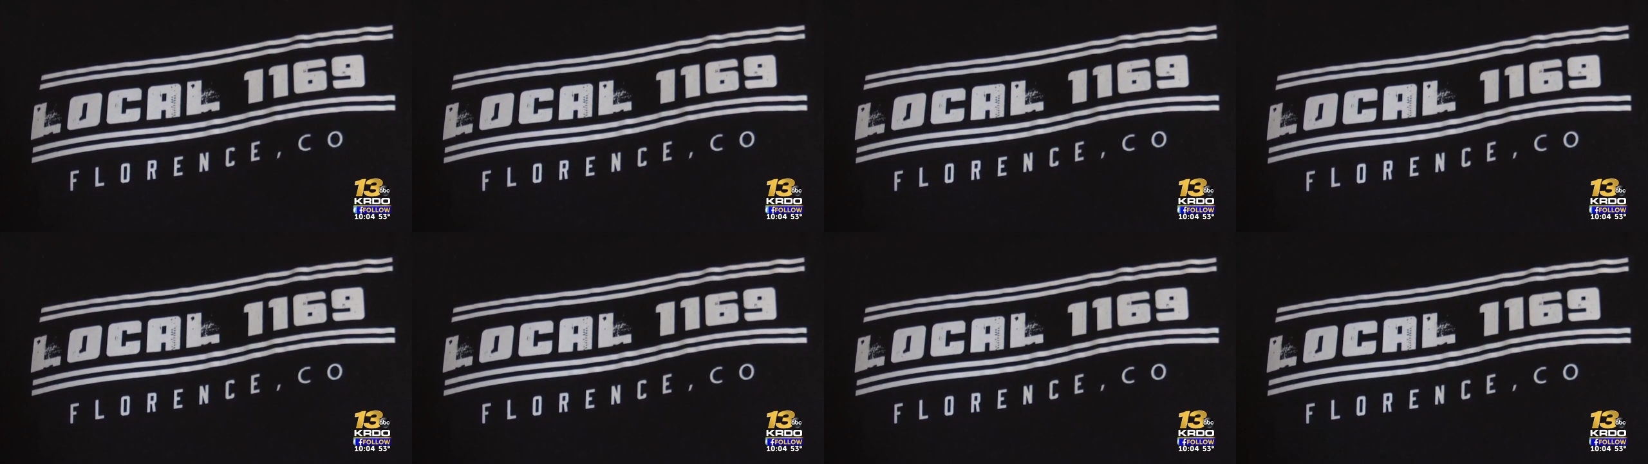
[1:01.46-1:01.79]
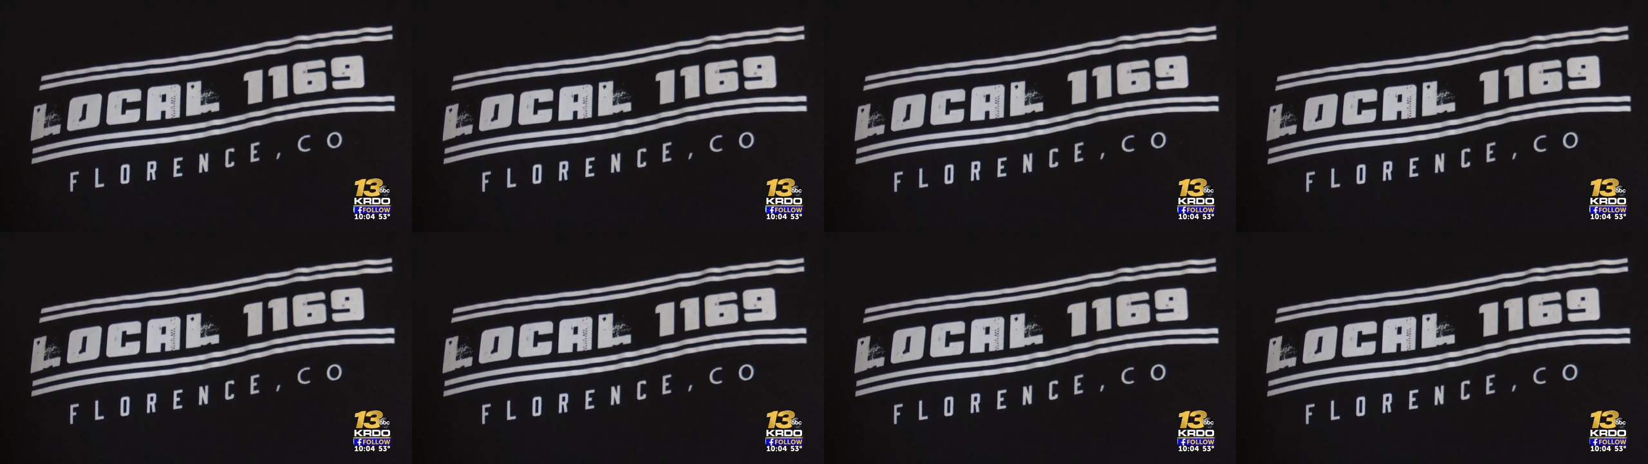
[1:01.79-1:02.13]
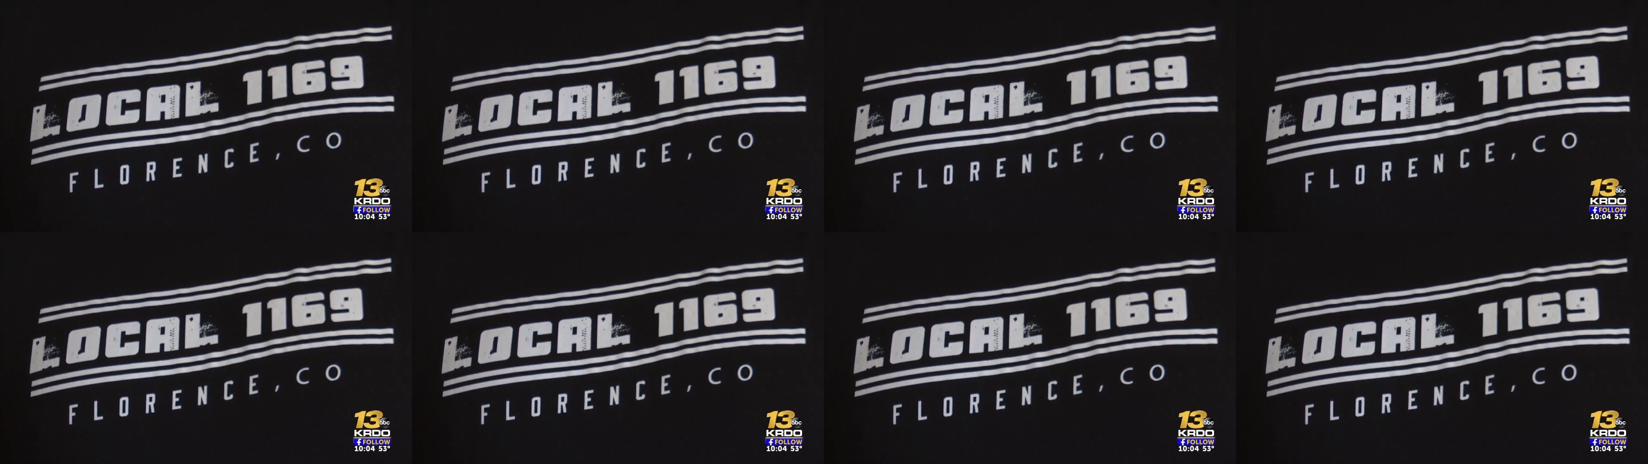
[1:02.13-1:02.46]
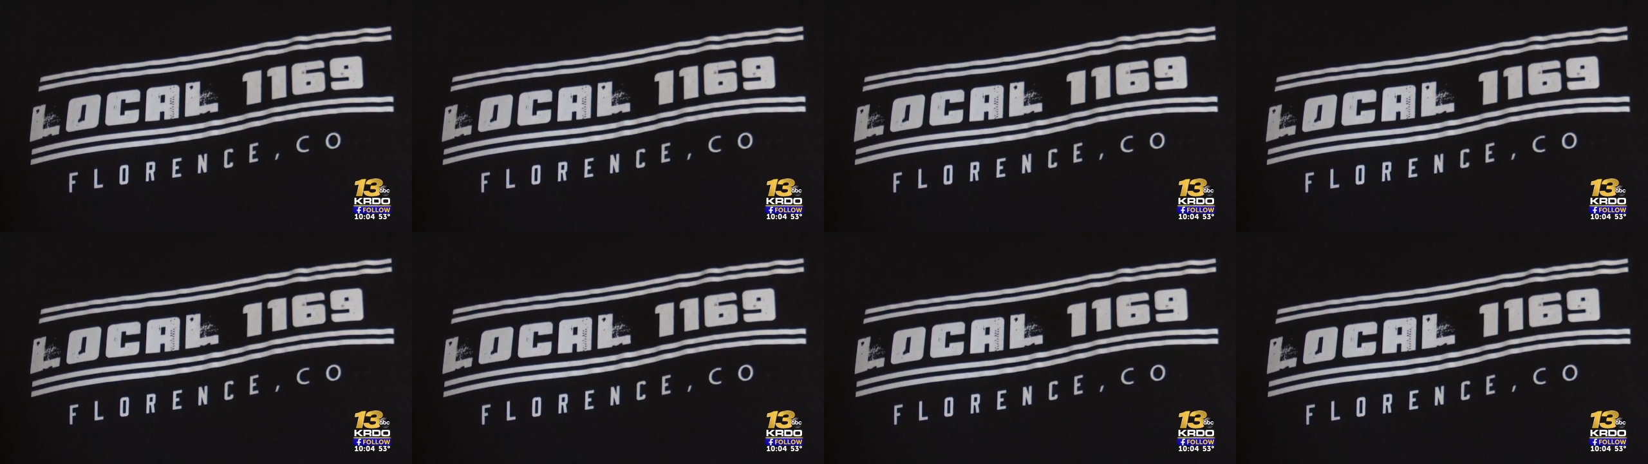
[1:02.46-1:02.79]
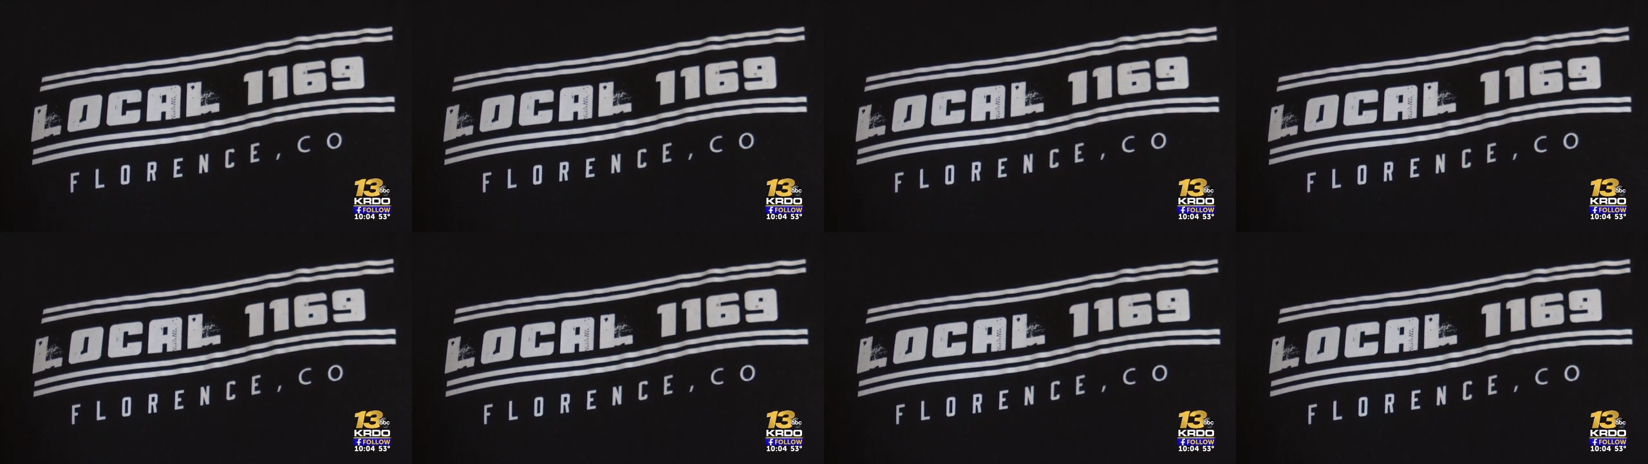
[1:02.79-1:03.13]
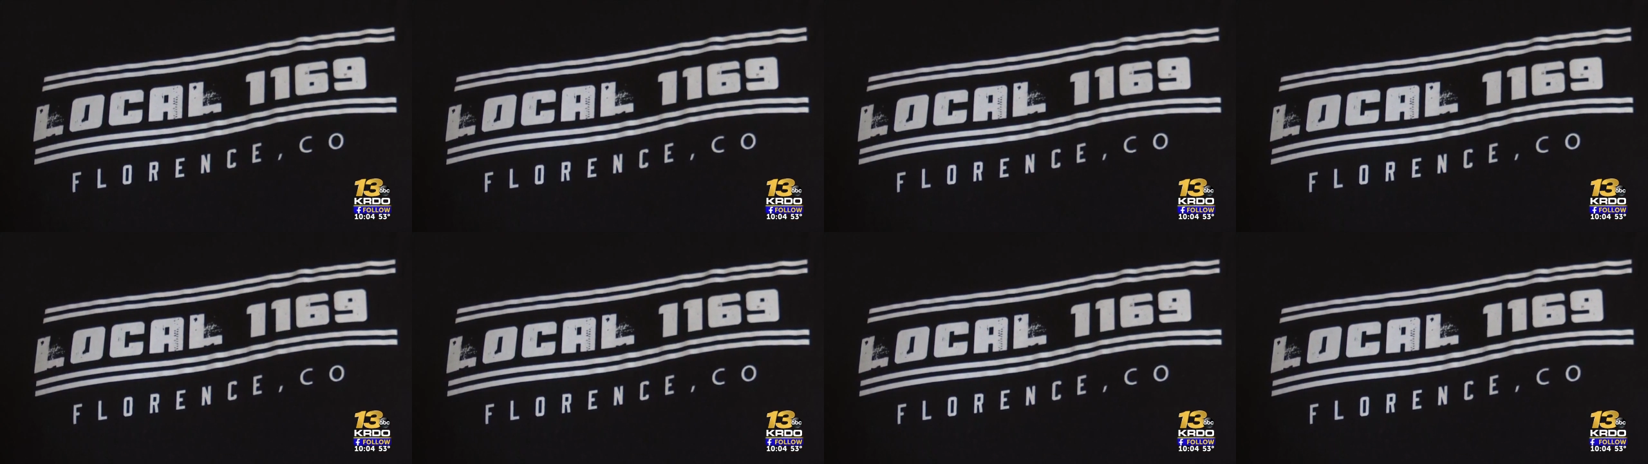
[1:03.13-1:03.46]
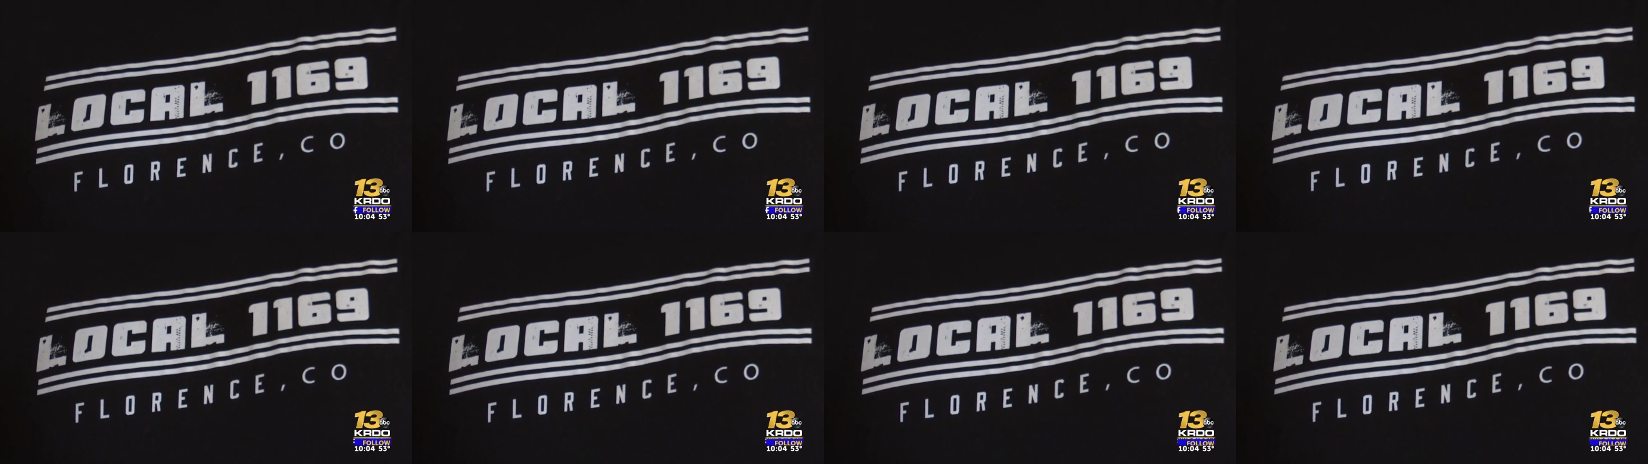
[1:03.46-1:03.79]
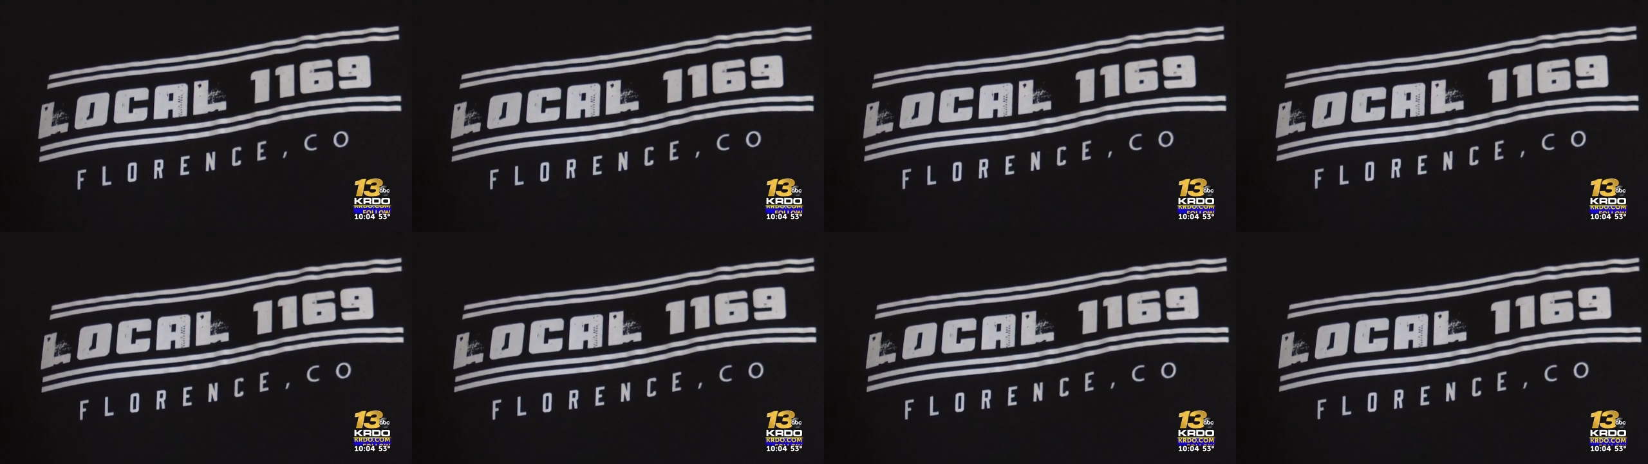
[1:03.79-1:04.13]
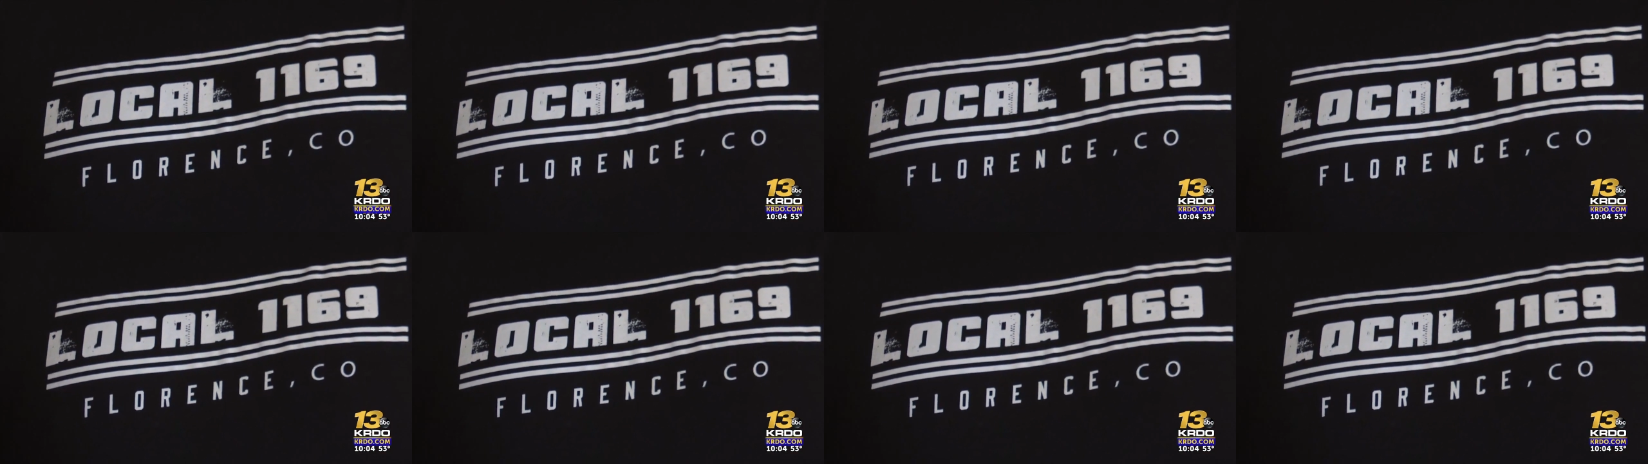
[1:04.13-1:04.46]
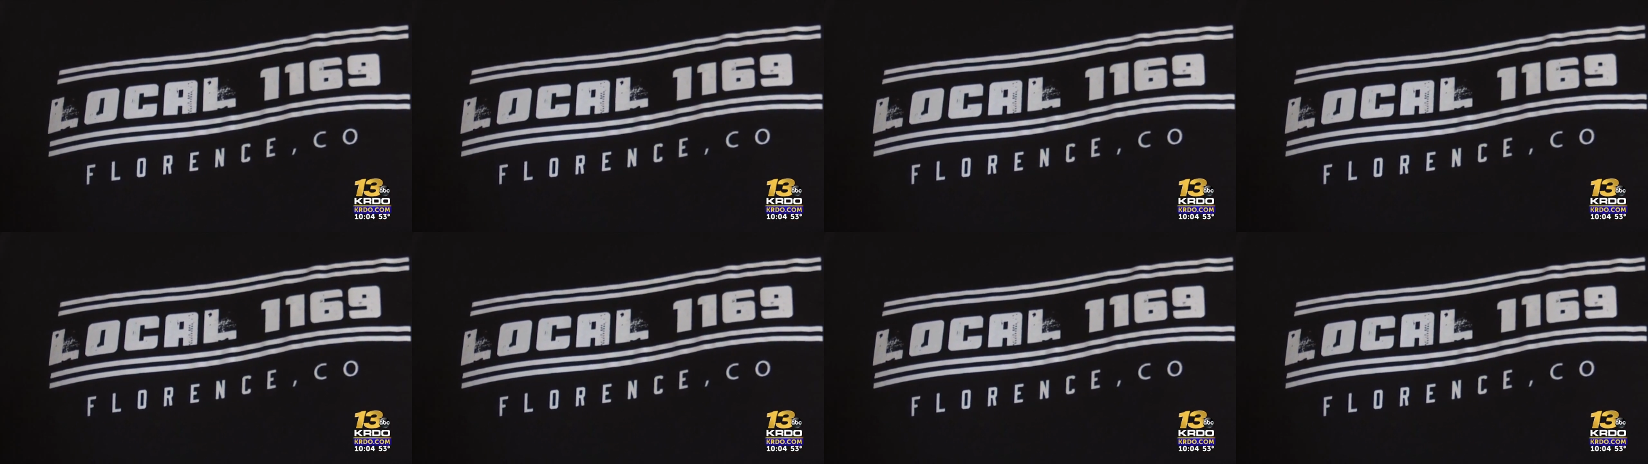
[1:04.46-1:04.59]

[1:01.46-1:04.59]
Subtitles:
(no speaker visible)